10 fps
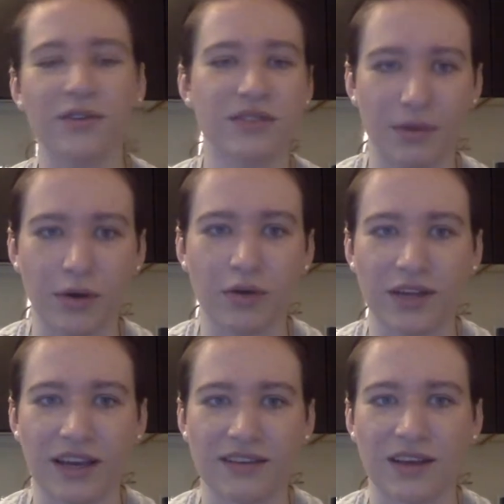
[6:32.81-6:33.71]
typical
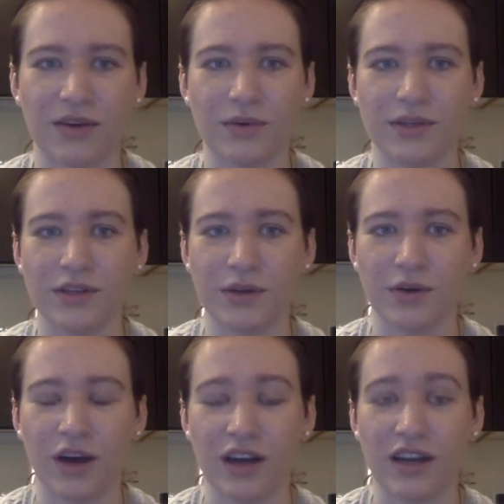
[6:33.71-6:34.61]
things that you would do
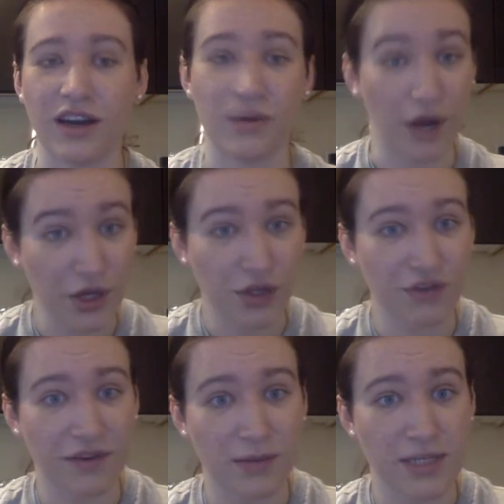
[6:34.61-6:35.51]
on a
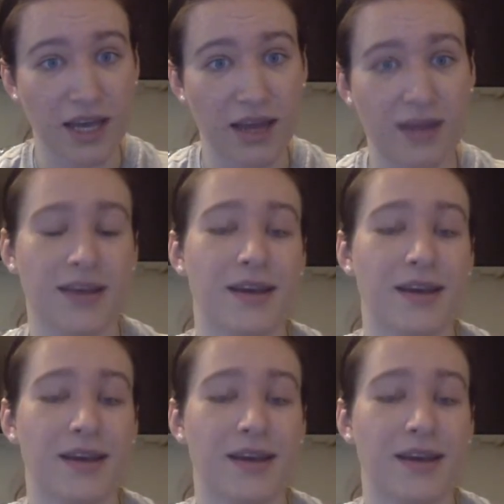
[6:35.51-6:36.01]
regular film set,